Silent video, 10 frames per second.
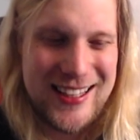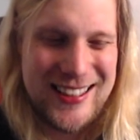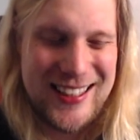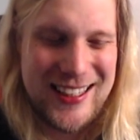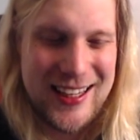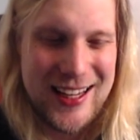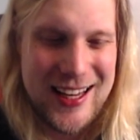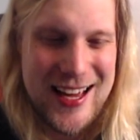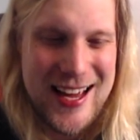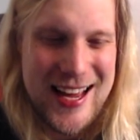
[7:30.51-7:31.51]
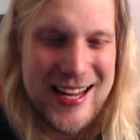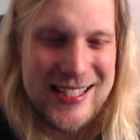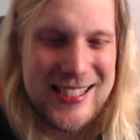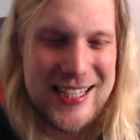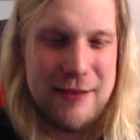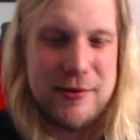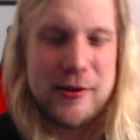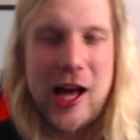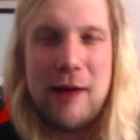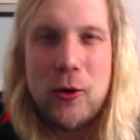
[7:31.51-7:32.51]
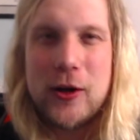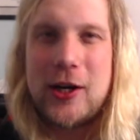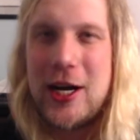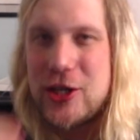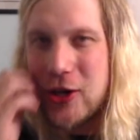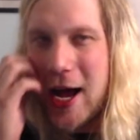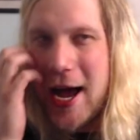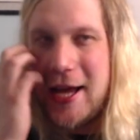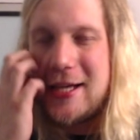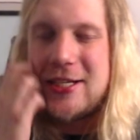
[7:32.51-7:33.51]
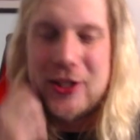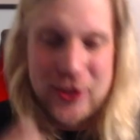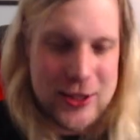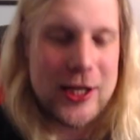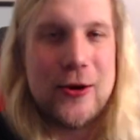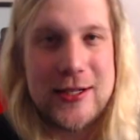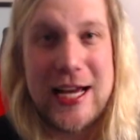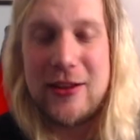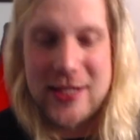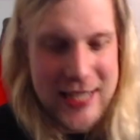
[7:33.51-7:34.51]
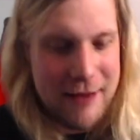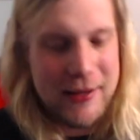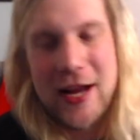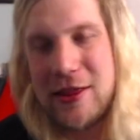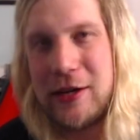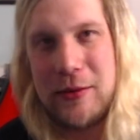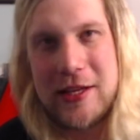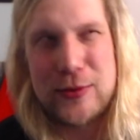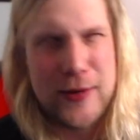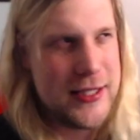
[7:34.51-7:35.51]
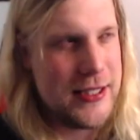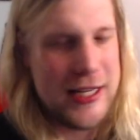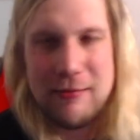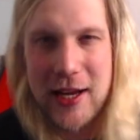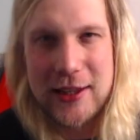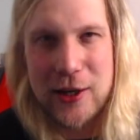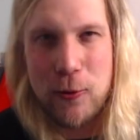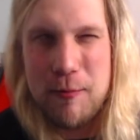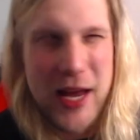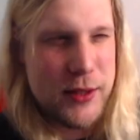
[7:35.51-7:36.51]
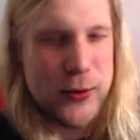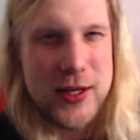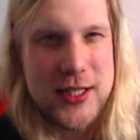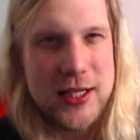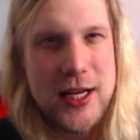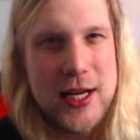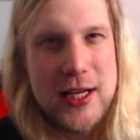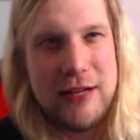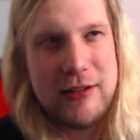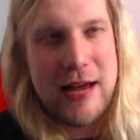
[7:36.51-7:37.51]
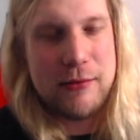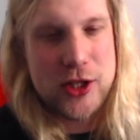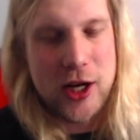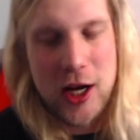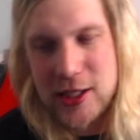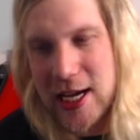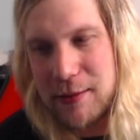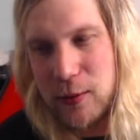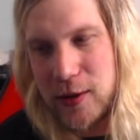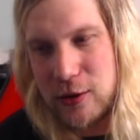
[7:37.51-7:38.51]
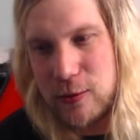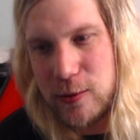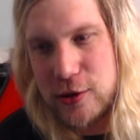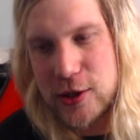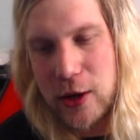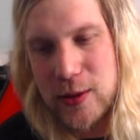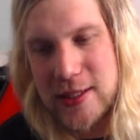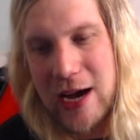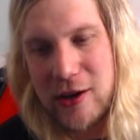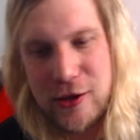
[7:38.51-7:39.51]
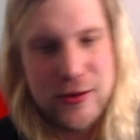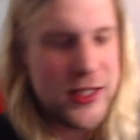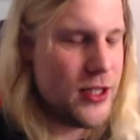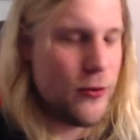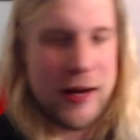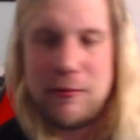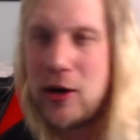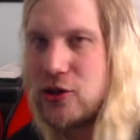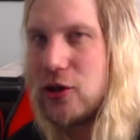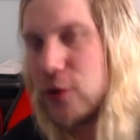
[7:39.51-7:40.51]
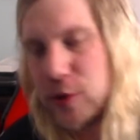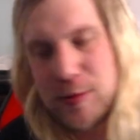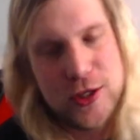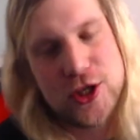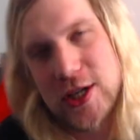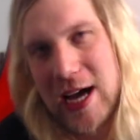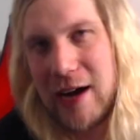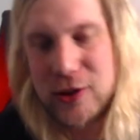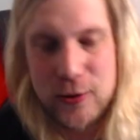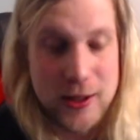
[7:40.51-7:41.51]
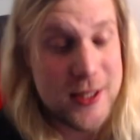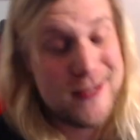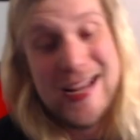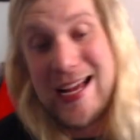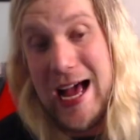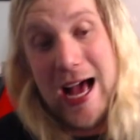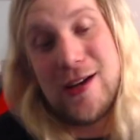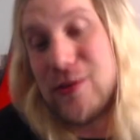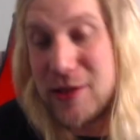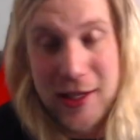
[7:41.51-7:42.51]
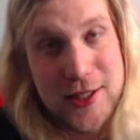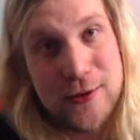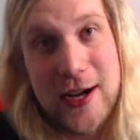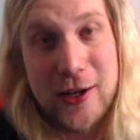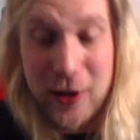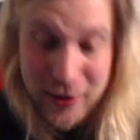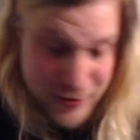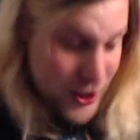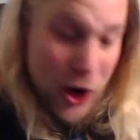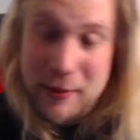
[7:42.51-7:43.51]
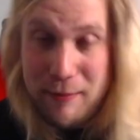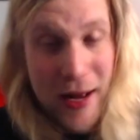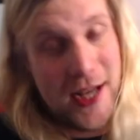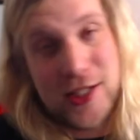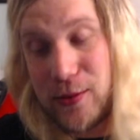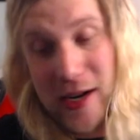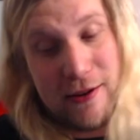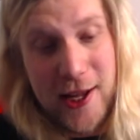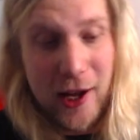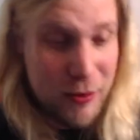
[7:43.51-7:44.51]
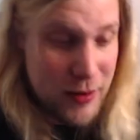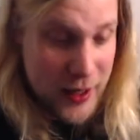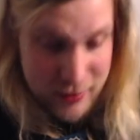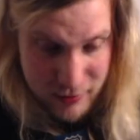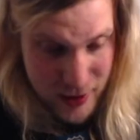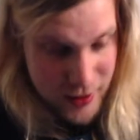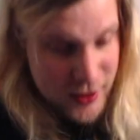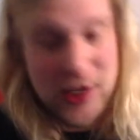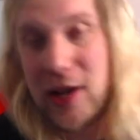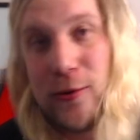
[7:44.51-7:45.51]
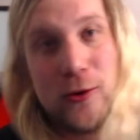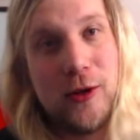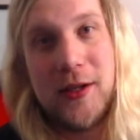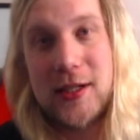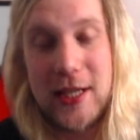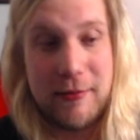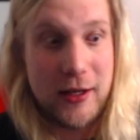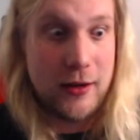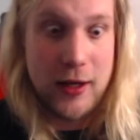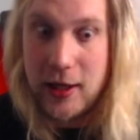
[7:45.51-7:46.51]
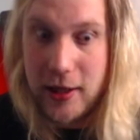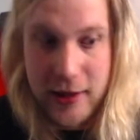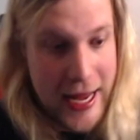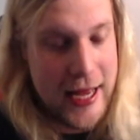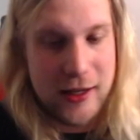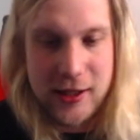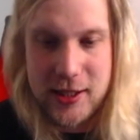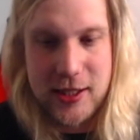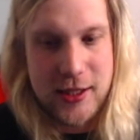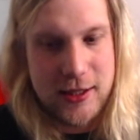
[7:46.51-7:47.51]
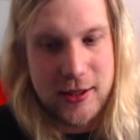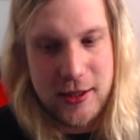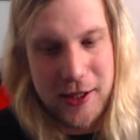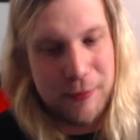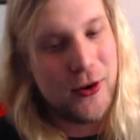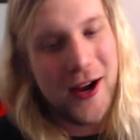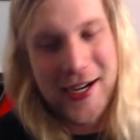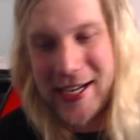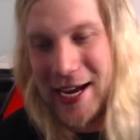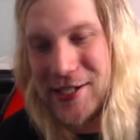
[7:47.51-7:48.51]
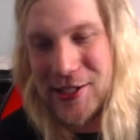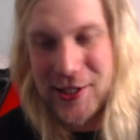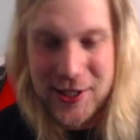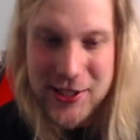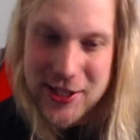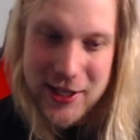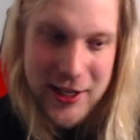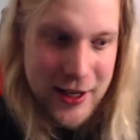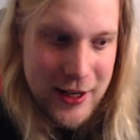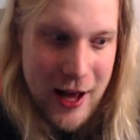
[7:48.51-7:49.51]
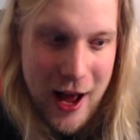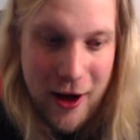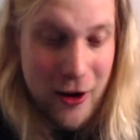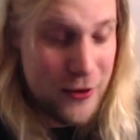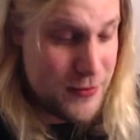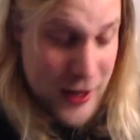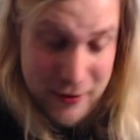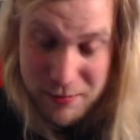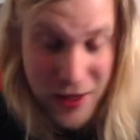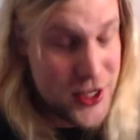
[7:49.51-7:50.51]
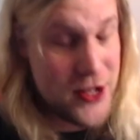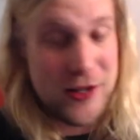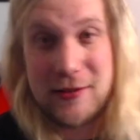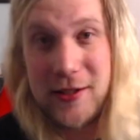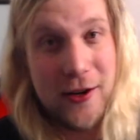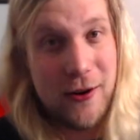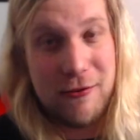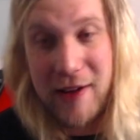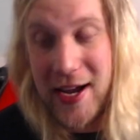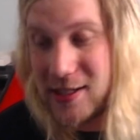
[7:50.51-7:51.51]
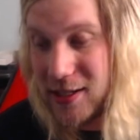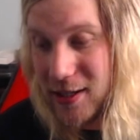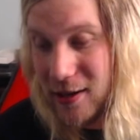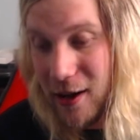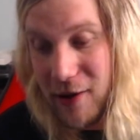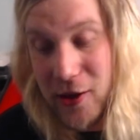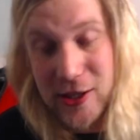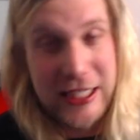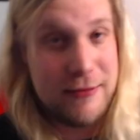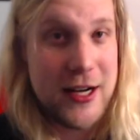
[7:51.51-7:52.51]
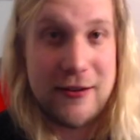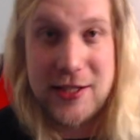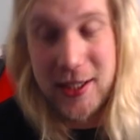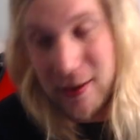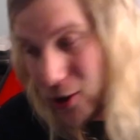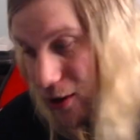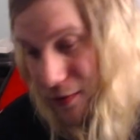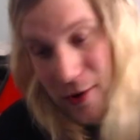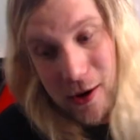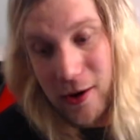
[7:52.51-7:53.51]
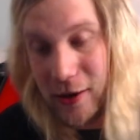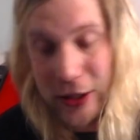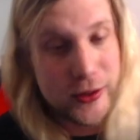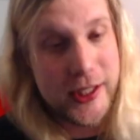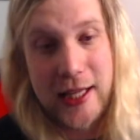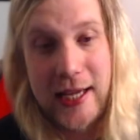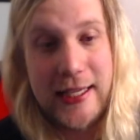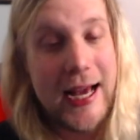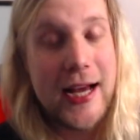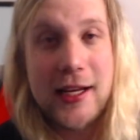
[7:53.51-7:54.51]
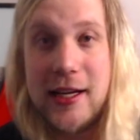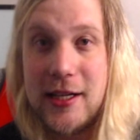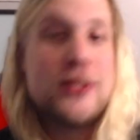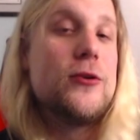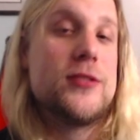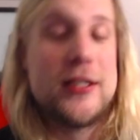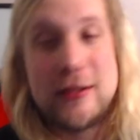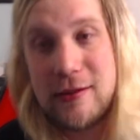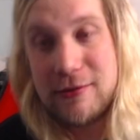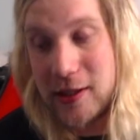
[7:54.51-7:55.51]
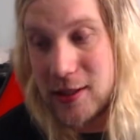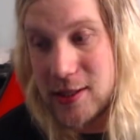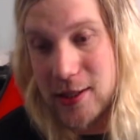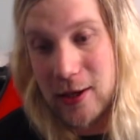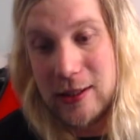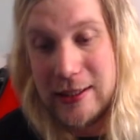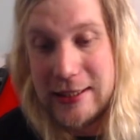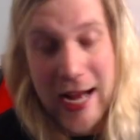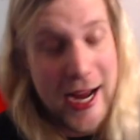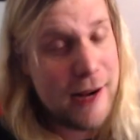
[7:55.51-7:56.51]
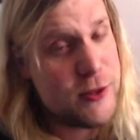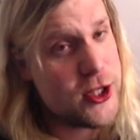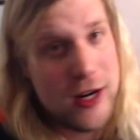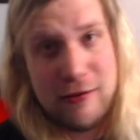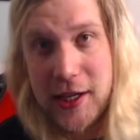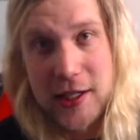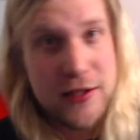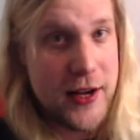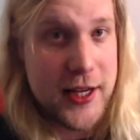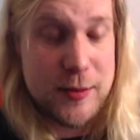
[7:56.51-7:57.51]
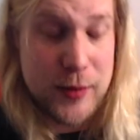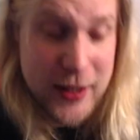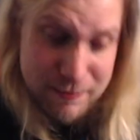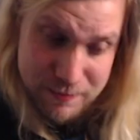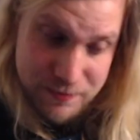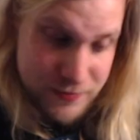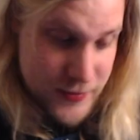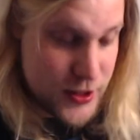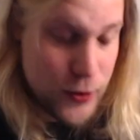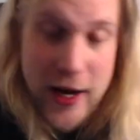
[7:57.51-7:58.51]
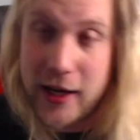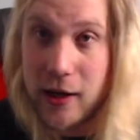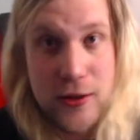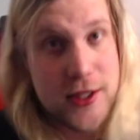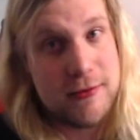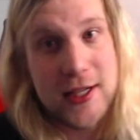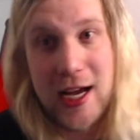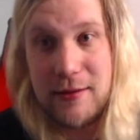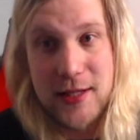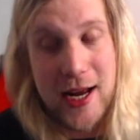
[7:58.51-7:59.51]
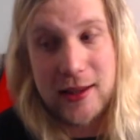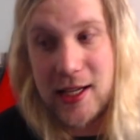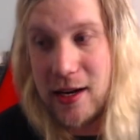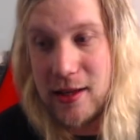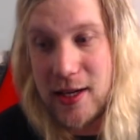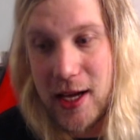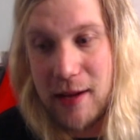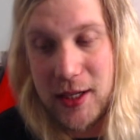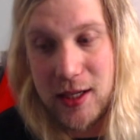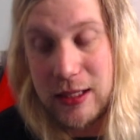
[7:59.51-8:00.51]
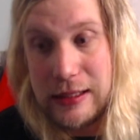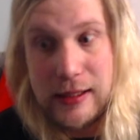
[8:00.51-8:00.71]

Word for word: Eh, it seemed a lot more cut and dry until you slow it down. The same kind of thing with this one. It seemed like there maybe wasn't even that much contact, but when you when you slow it down and you see the way Martin Jones was positioned afterwards, I do think it's the right call. You can call me biased or whatever the hell, but it's on the rule books. I mean, the analysts, the broadcasters, all a bunch of other you know fans and of other teams that I've seen are all are all agreeing that yeah it is goaltender interference. So I am sorry Vegas fans, but it's the way it goes sometimes. And at the end of the I mean,